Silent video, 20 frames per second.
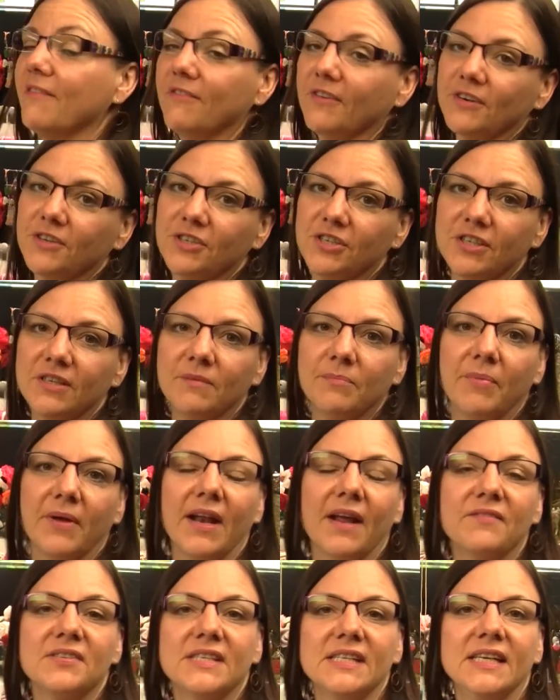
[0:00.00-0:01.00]
version, but
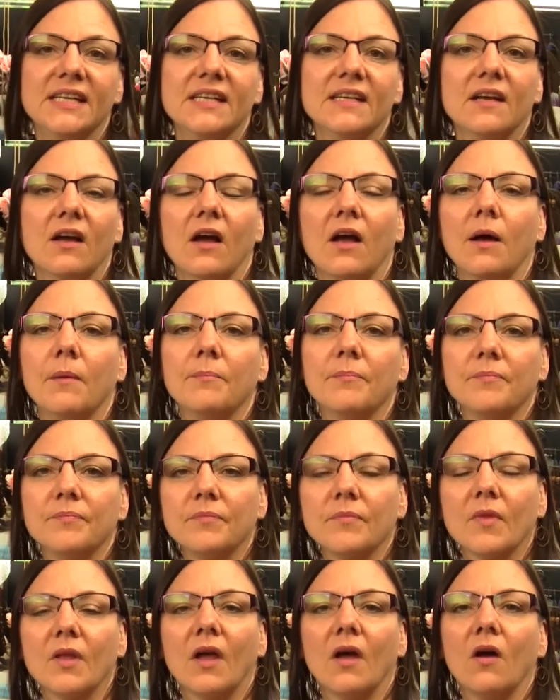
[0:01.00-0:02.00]
I've seen um,
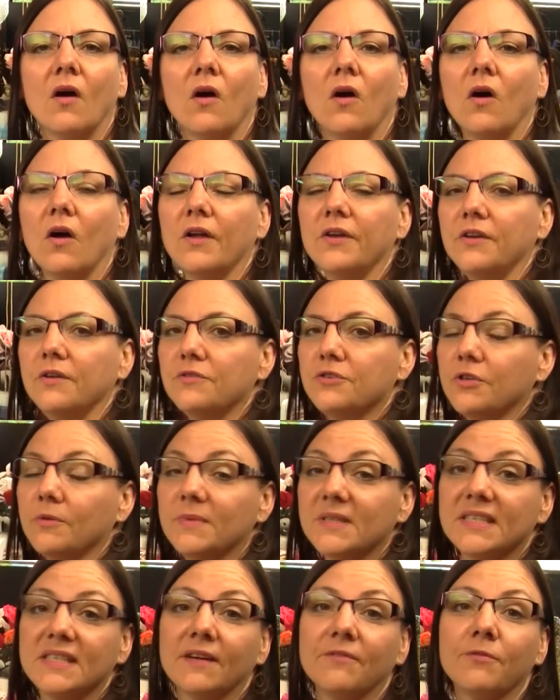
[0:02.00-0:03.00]
on YouTube
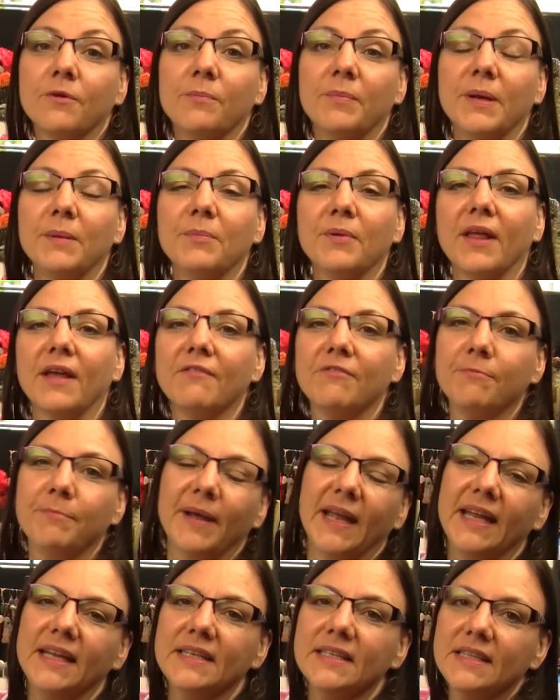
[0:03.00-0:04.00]
and stuff where people have
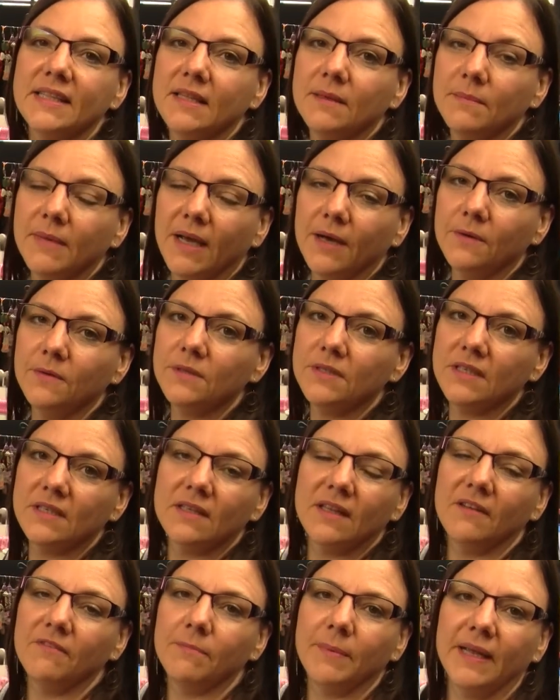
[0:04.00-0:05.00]
painted them out
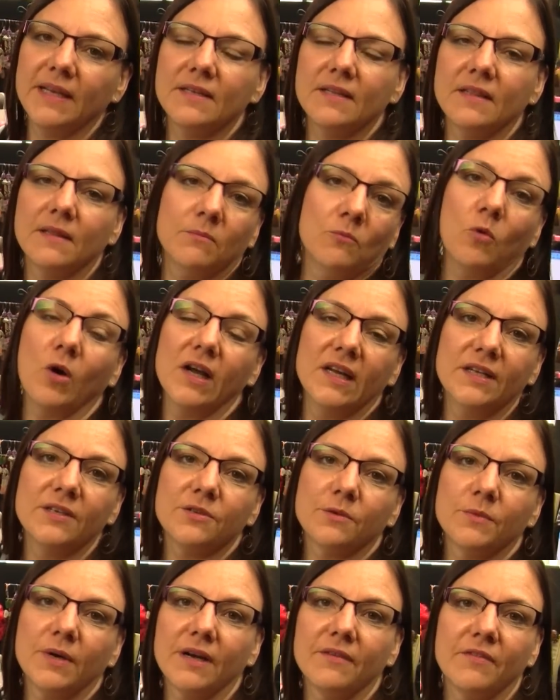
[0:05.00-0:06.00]
and they've painted them white
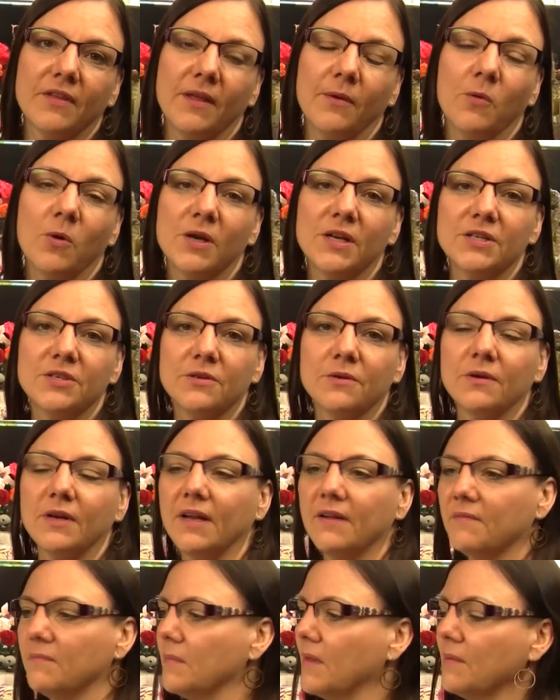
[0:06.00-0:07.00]
or whatever they wanted to, or
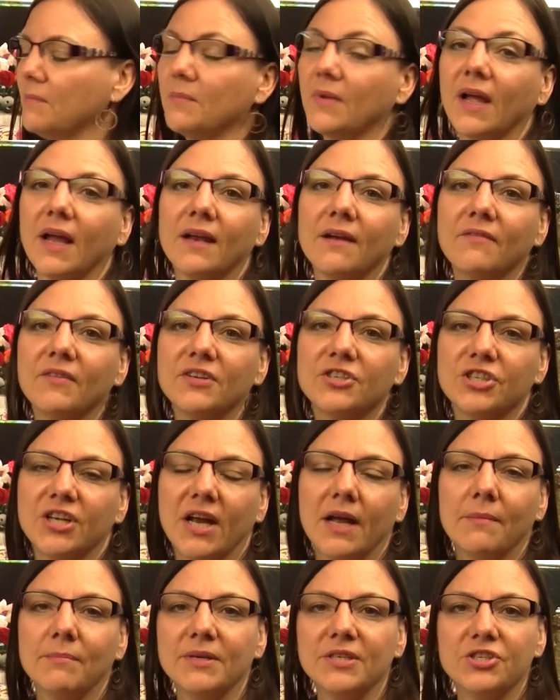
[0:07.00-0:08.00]
given them kind of a
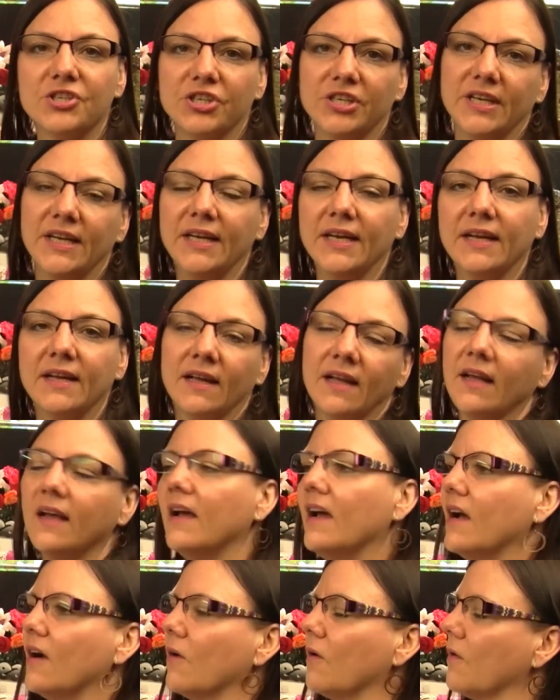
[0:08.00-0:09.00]
shabby chic
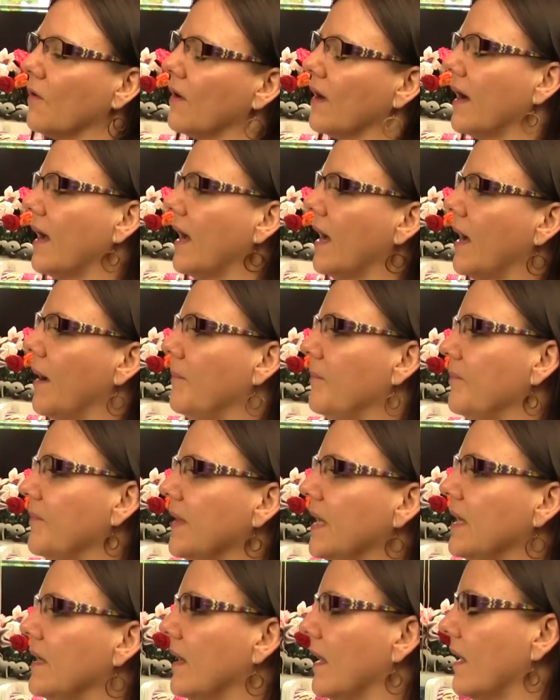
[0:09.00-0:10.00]
or um,
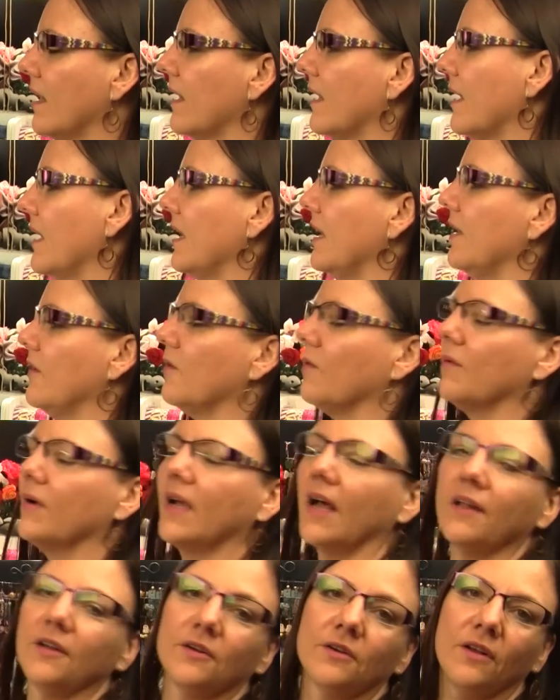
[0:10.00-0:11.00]
it, you know,
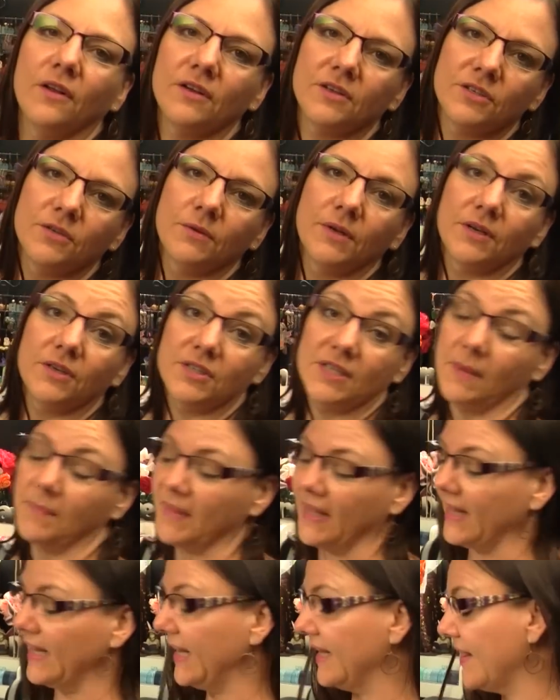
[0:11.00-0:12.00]
colored look to it or
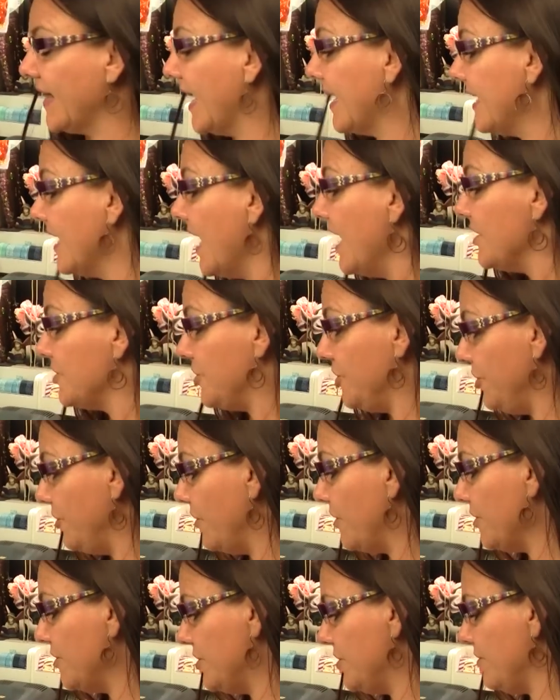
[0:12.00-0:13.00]
something like that. So you
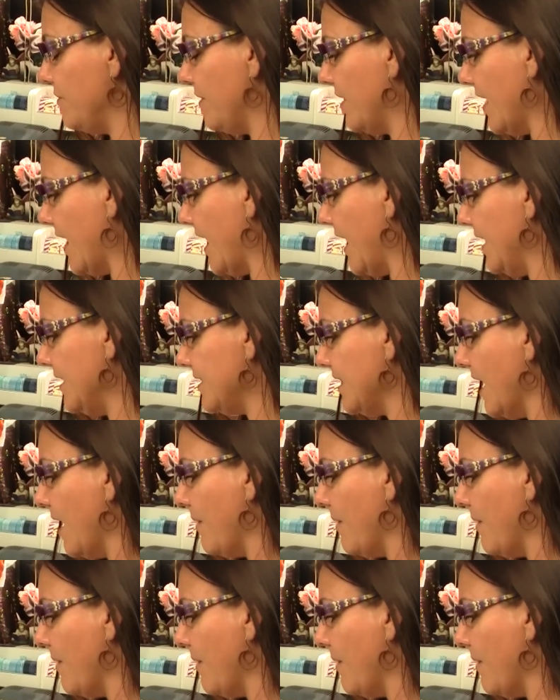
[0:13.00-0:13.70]
could do that.